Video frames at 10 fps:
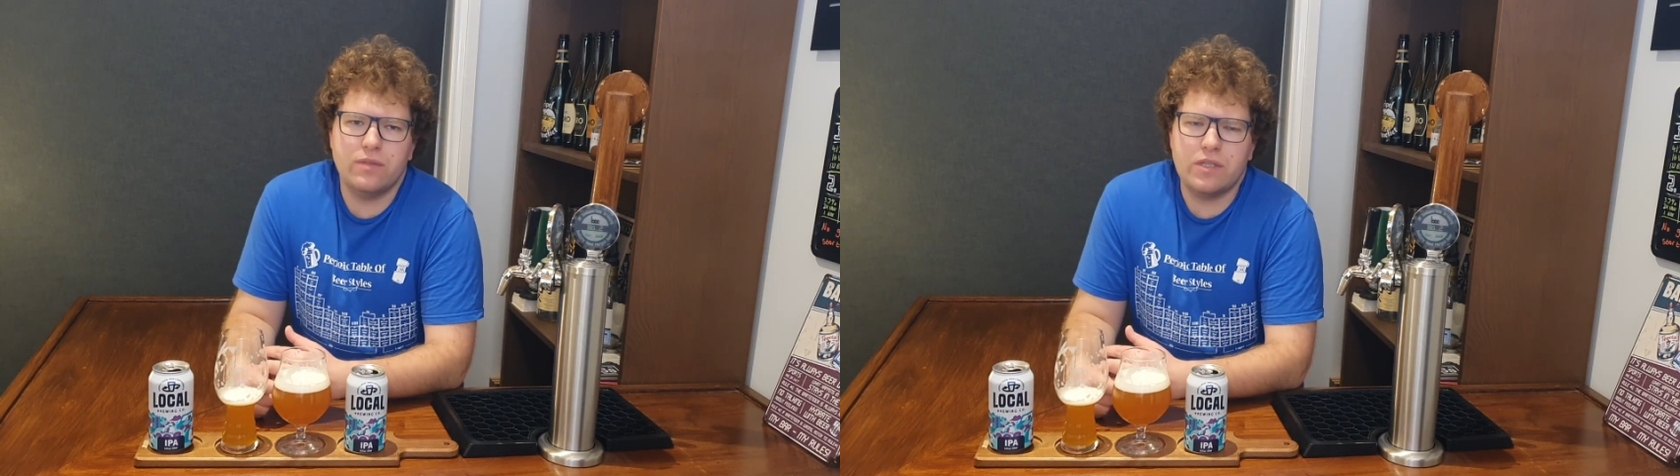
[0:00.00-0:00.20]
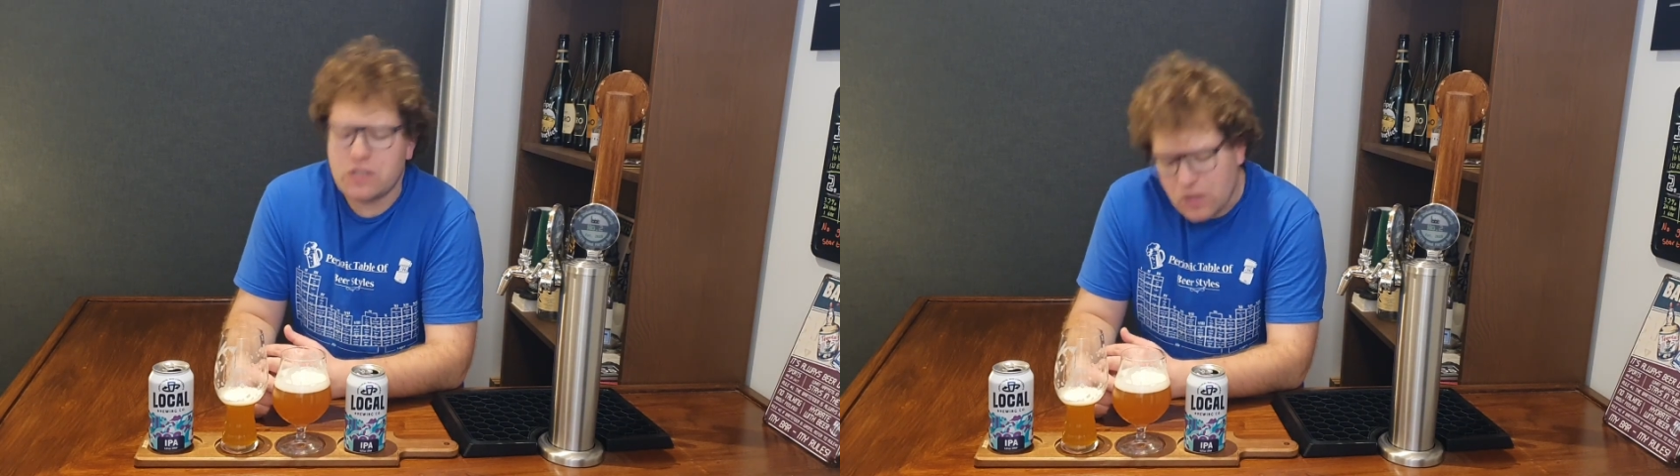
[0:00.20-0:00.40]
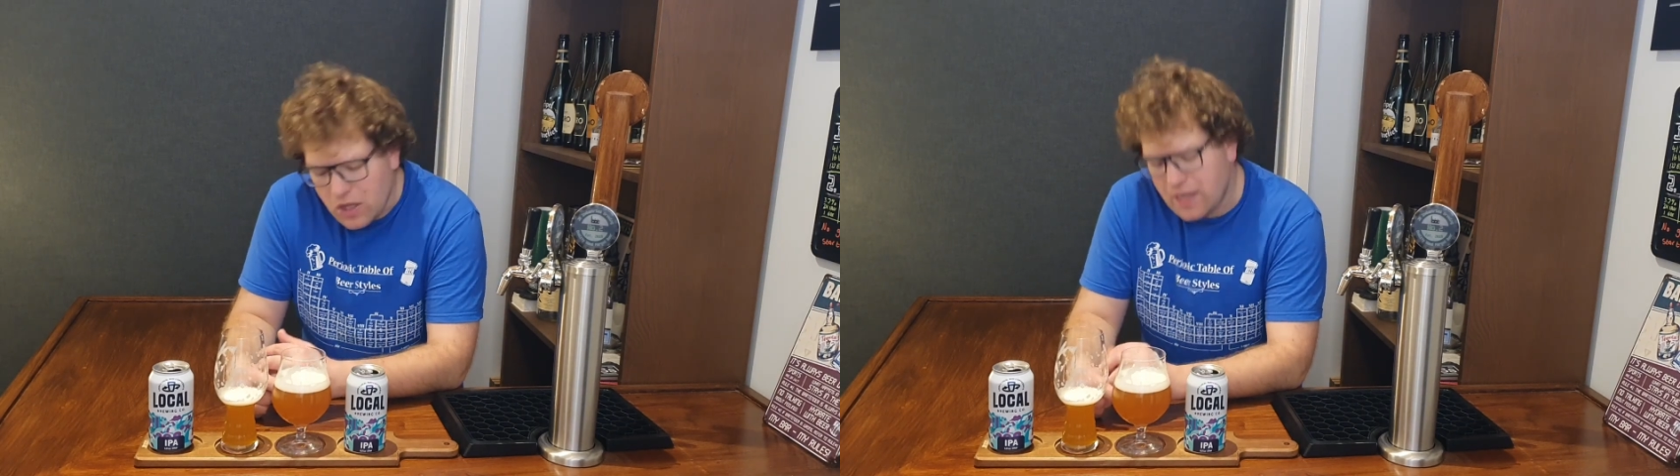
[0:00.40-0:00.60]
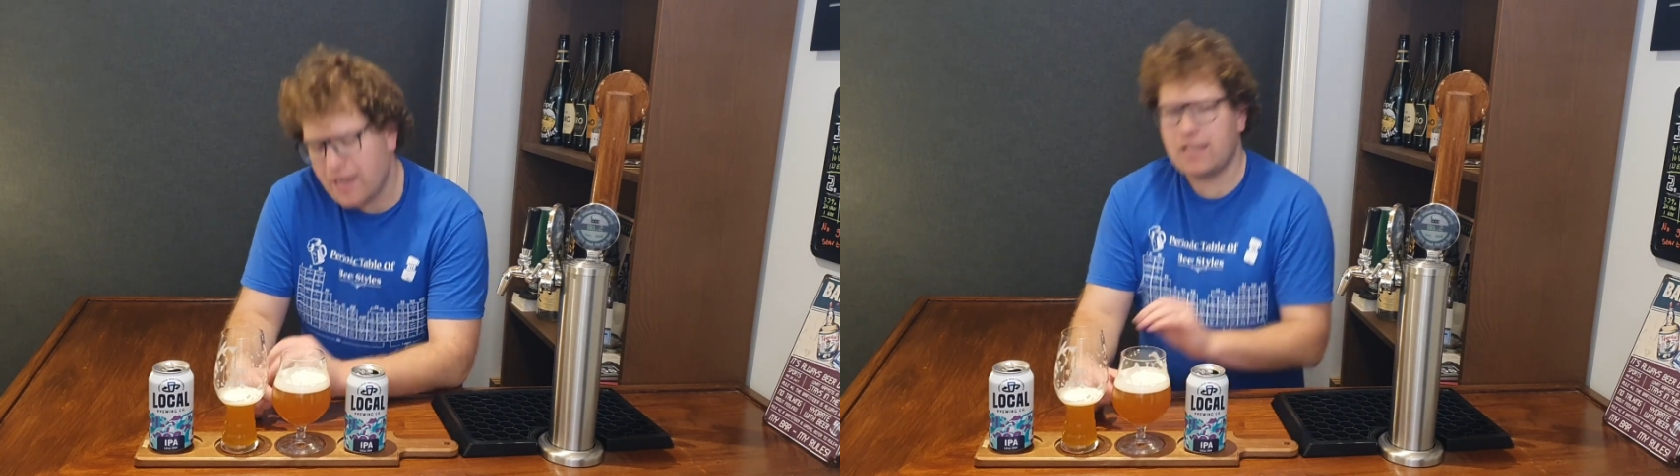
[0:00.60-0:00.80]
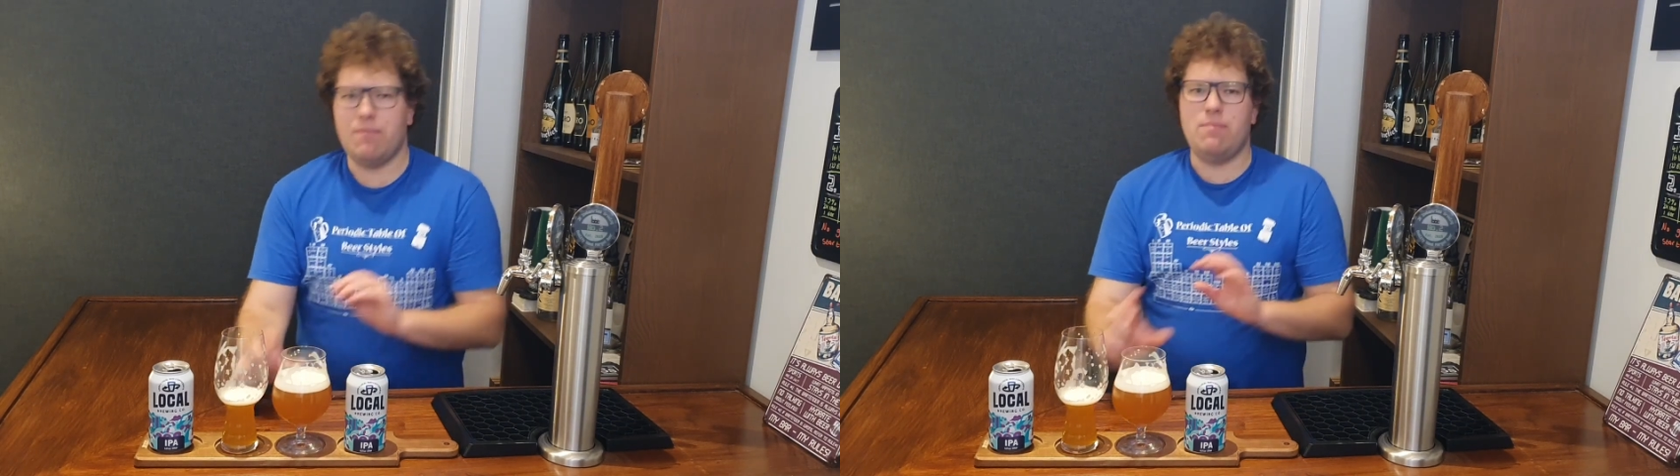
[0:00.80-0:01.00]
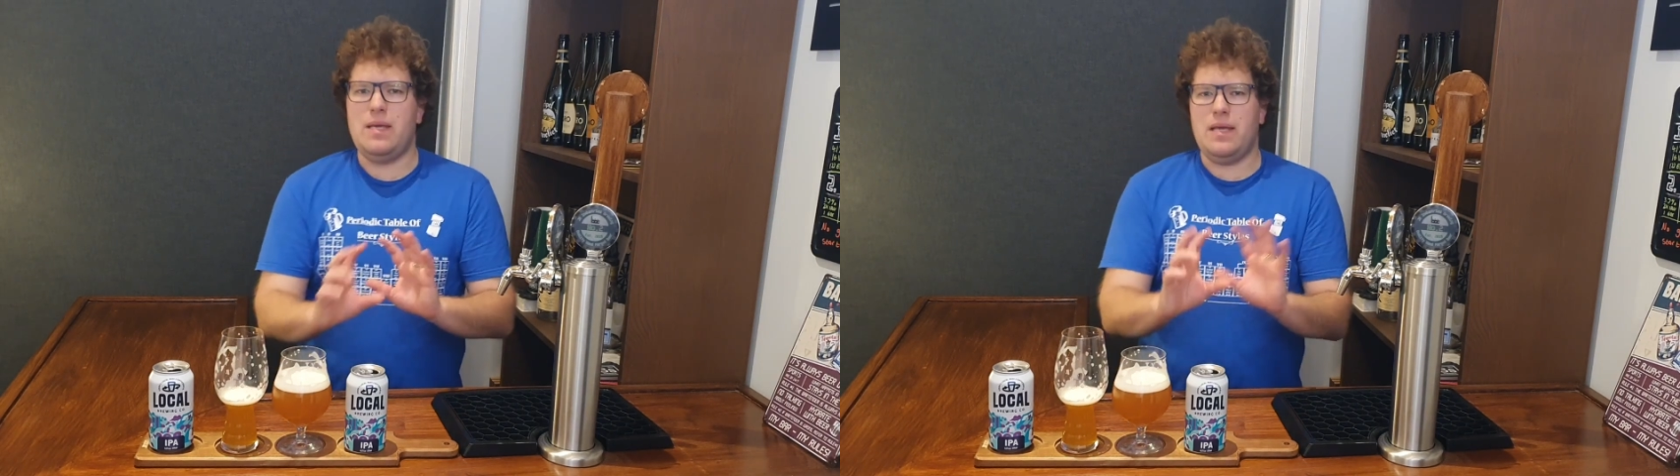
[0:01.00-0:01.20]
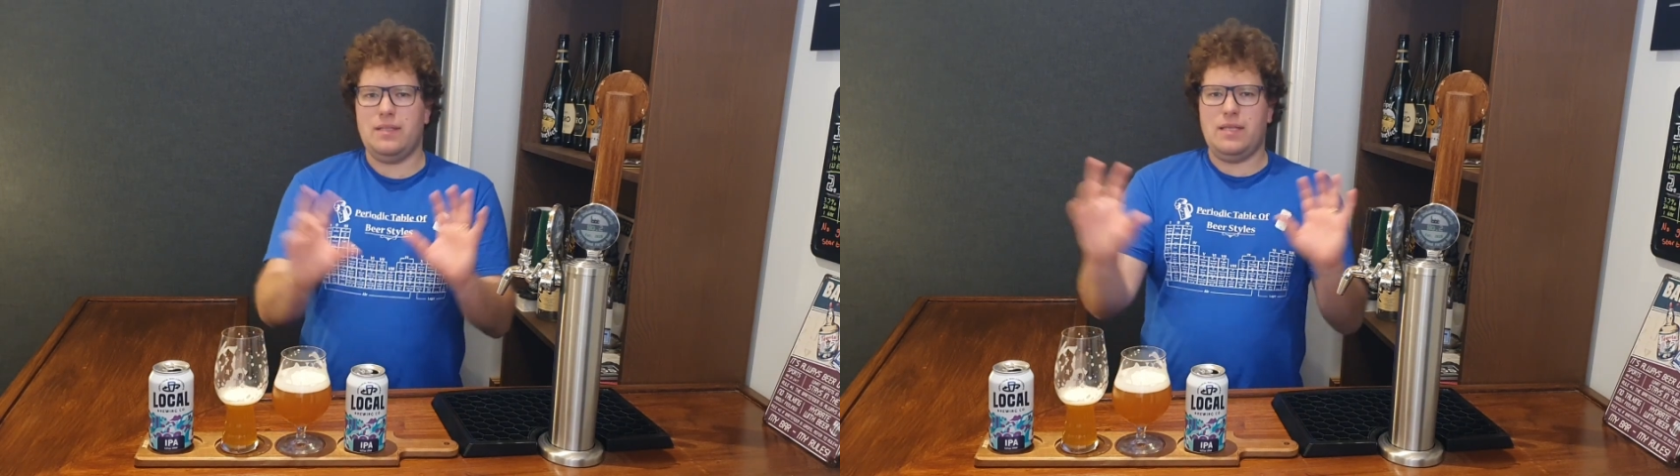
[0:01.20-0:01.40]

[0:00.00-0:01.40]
So it's not like the beer